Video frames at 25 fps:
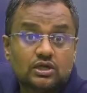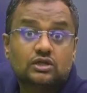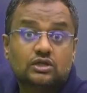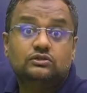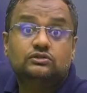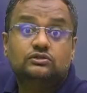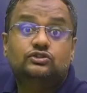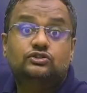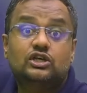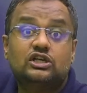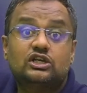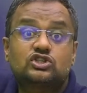
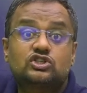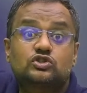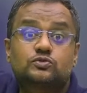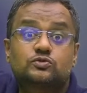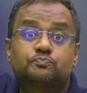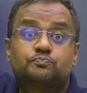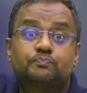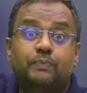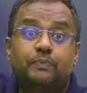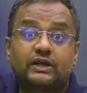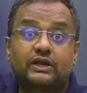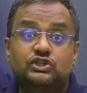
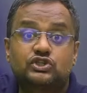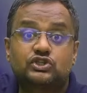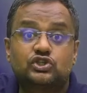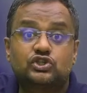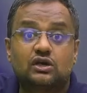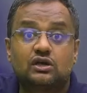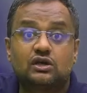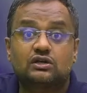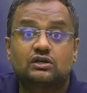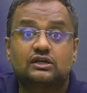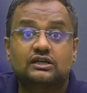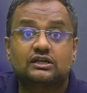This
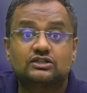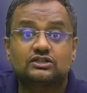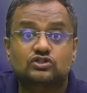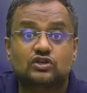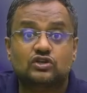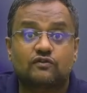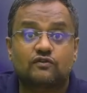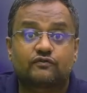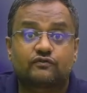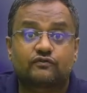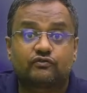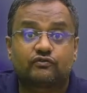picture is
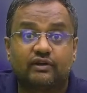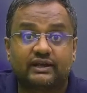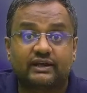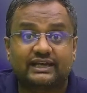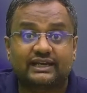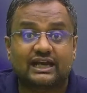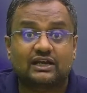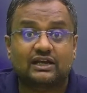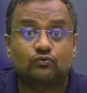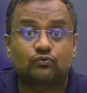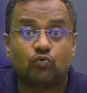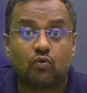of
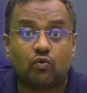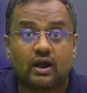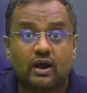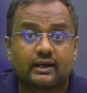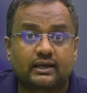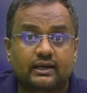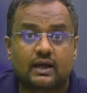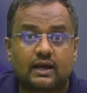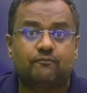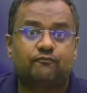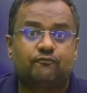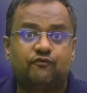Cricket
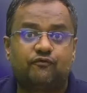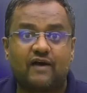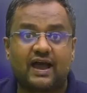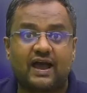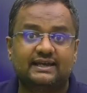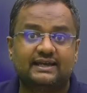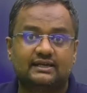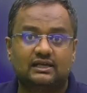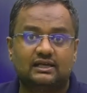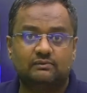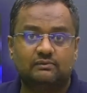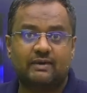World Cup
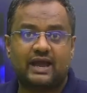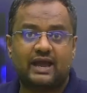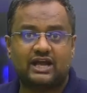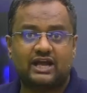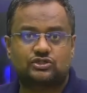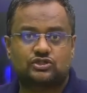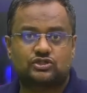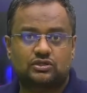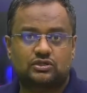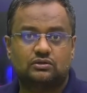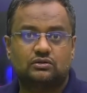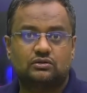final
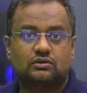match.